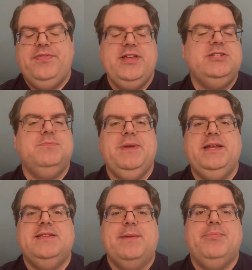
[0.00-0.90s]
these are
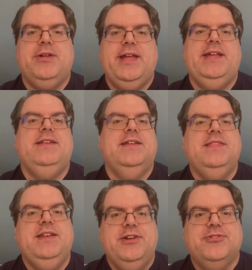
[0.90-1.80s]
being deprecated
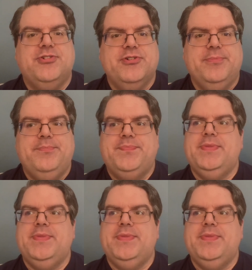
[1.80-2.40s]
in the near term.